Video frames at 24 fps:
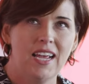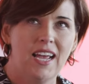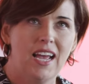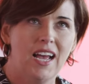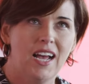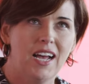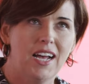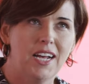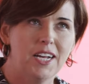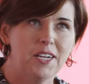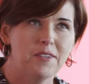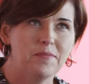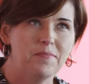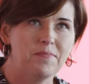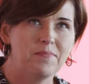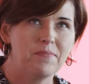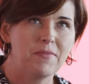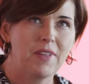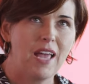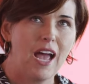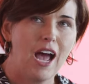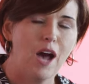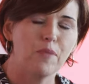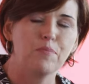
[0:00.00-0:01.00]
um,
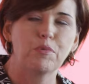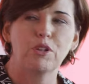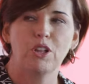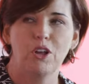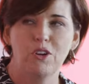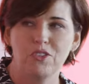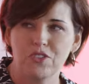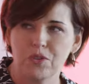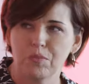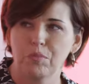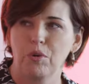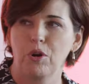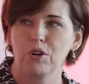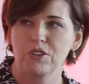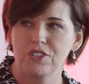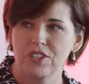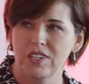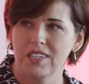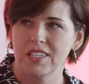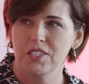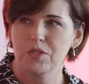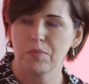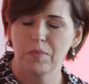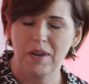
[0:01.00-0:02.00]
up close and
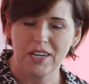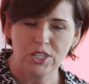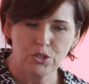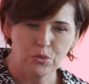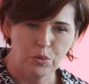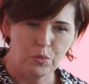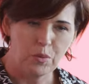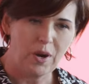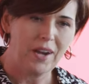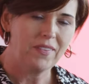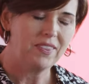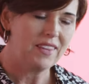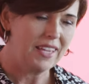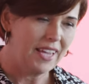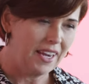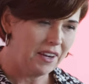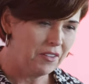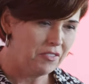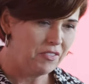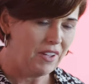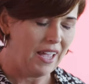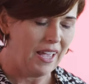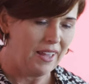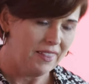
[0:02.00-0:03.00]
personal as much when we're at the
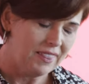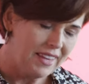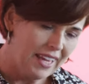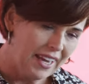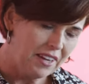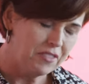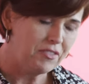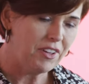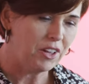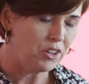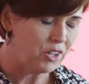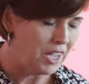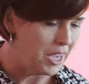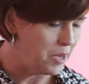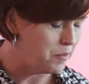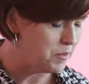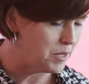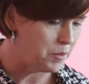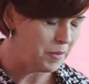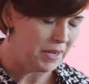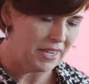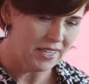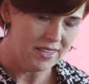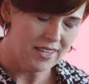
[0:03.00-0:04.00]
NFL, at the NFL games.
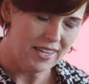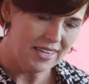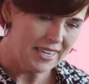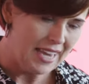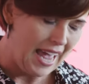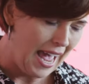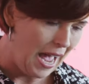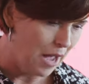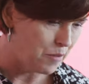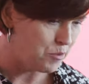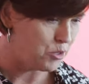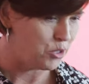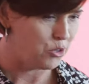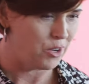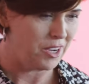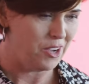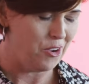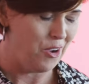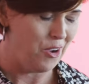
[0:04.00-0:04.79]
I mean, it, it absolutely,